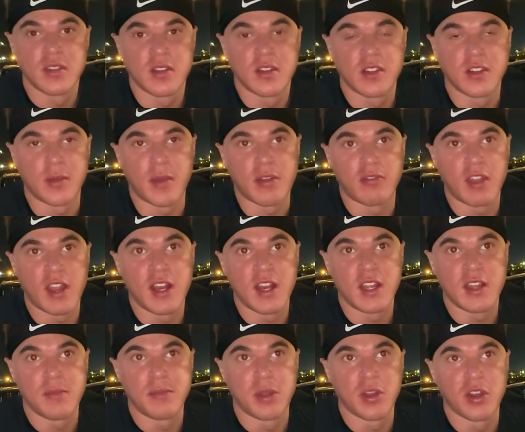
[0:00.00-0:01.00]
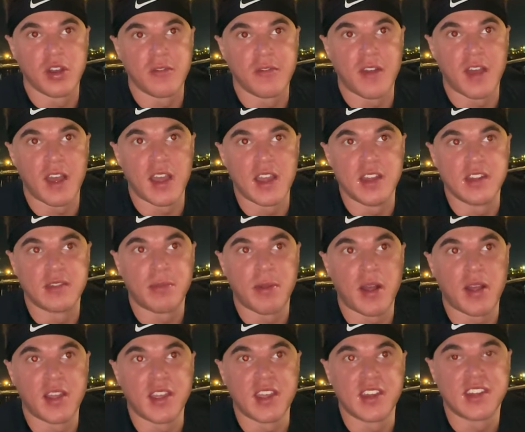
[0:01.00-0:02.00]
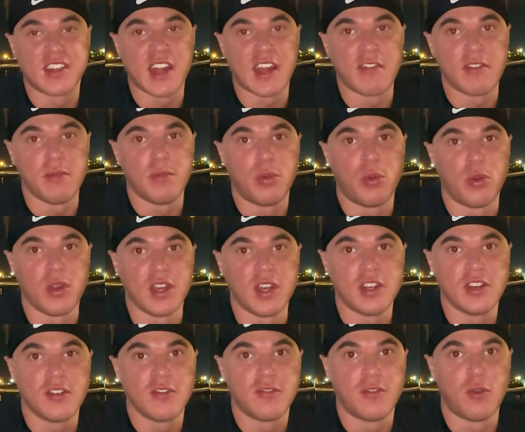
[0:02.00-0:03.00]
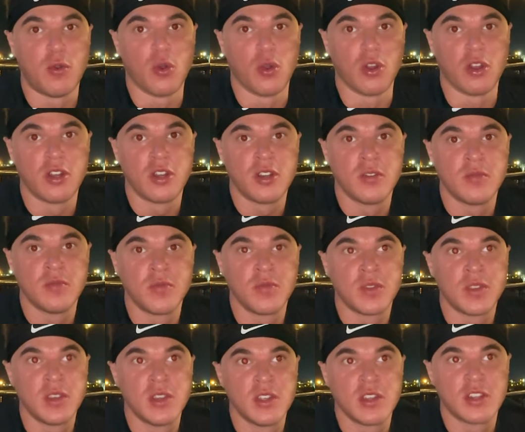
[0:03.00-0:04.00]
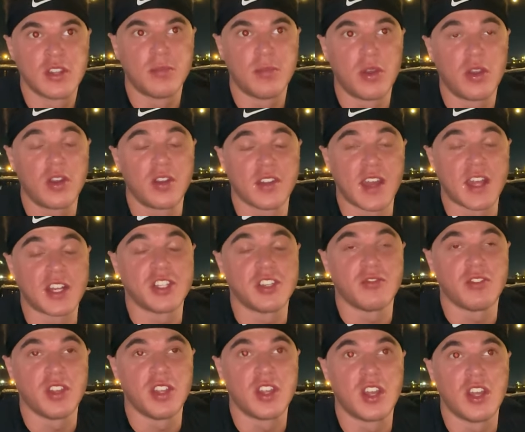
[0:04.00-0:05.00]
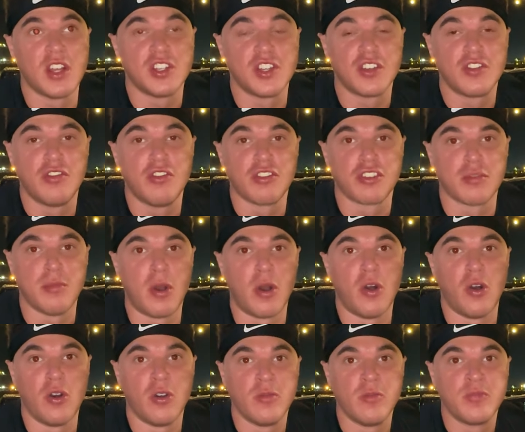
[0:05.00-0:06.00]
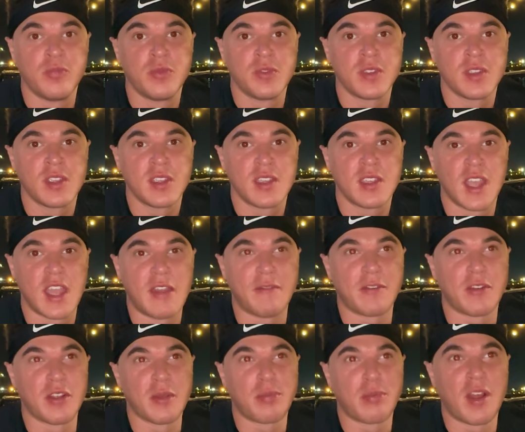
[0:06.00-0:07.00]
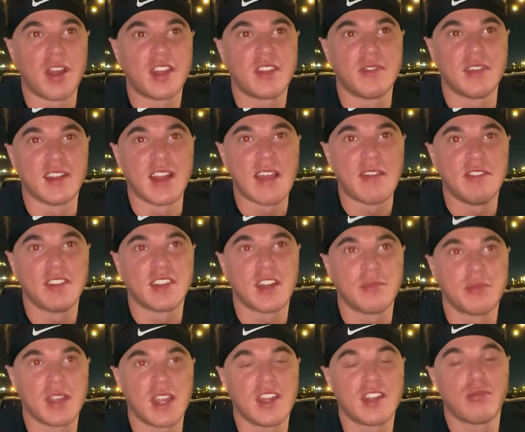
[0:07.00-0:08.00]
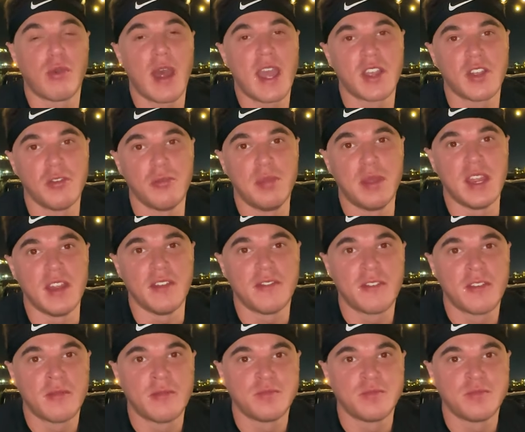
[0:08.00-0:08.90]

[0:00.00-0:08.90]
So my rating of BurgerFi is probably a 7.4. The burger's actually really good, just too small. And for the price of 11 something, it's Wagyu beef.